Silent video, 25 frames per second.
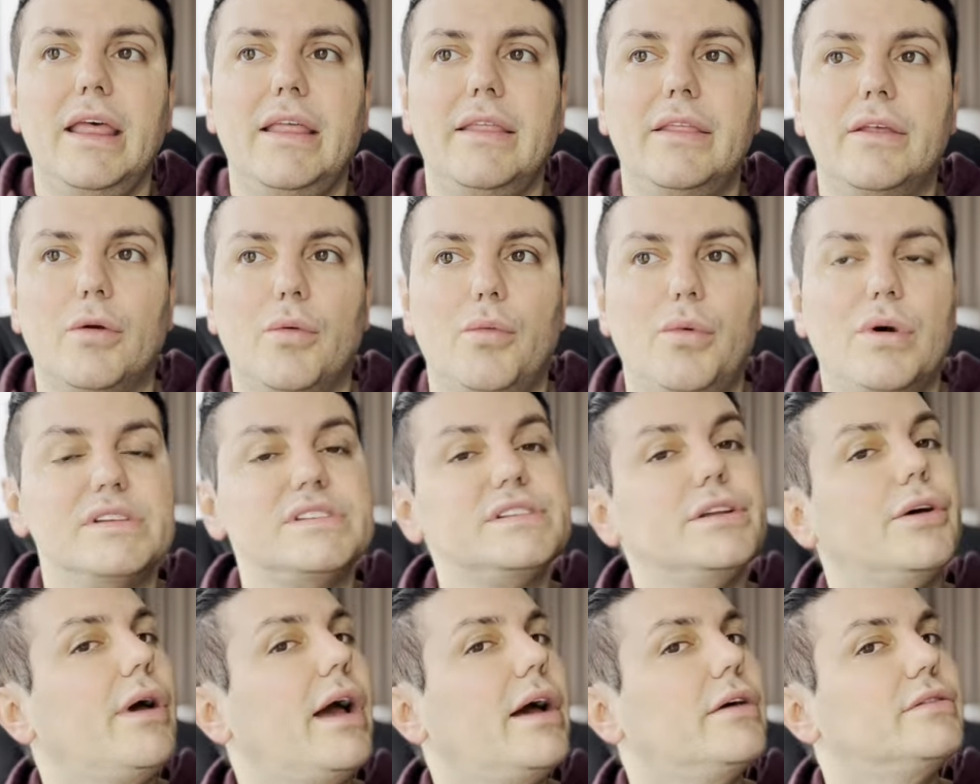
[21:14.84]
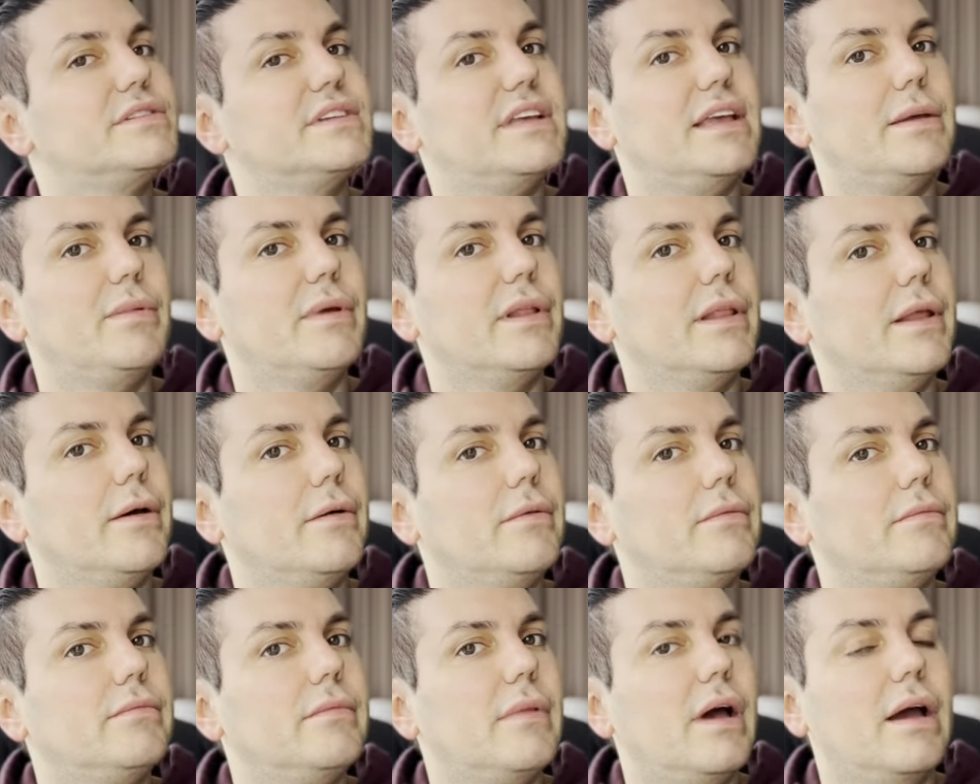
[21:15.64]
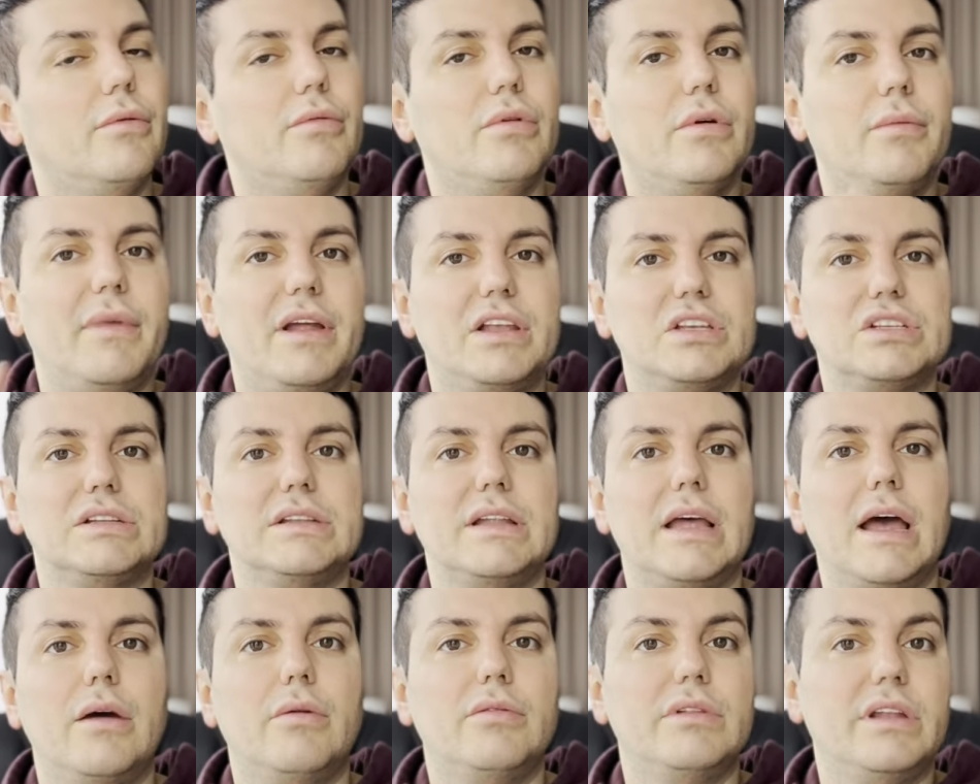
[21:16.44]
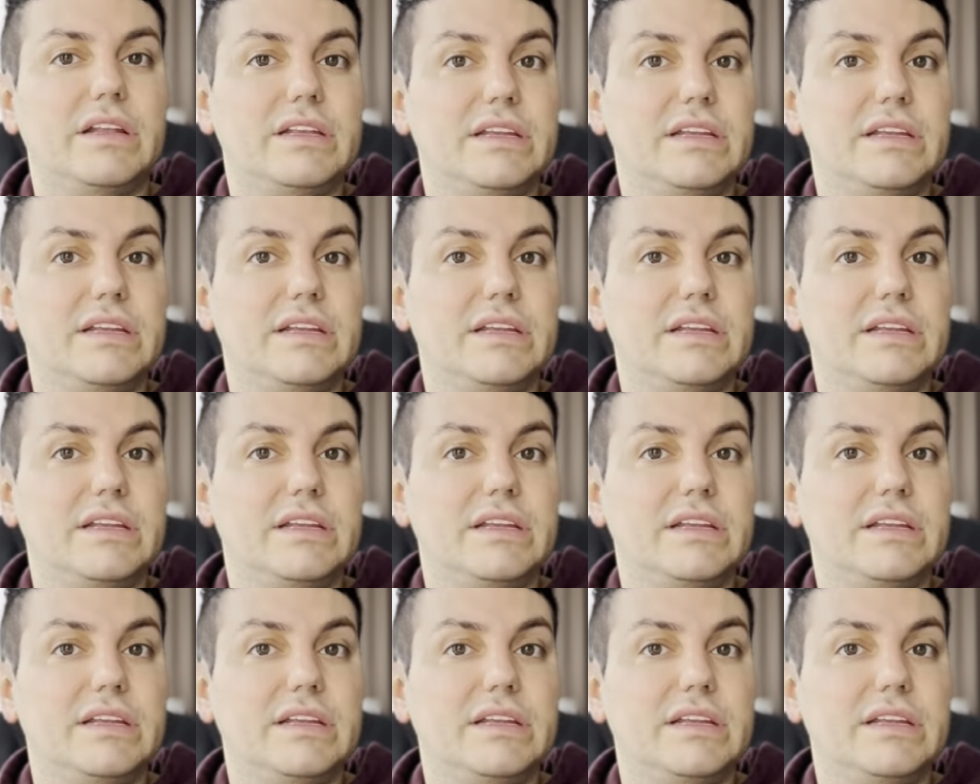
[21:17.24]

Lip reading: There was no housekeeping though. I will mention that.